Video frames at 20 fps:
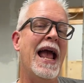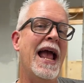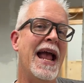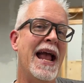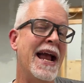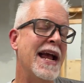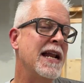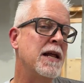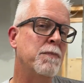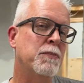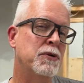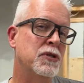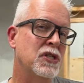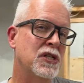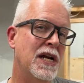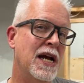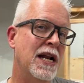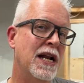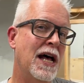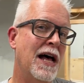
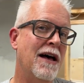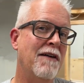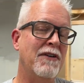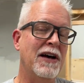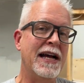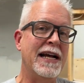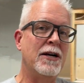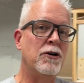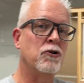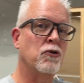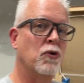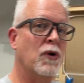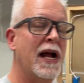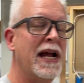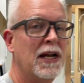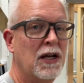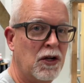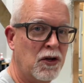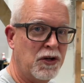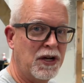80% of a
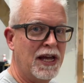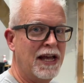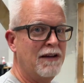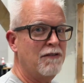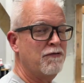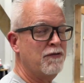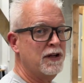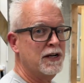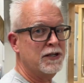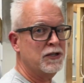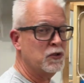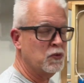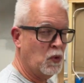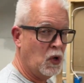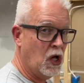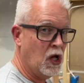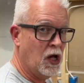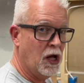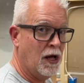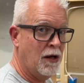great looking finished
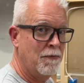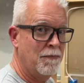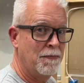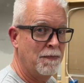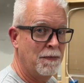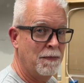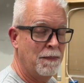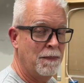wall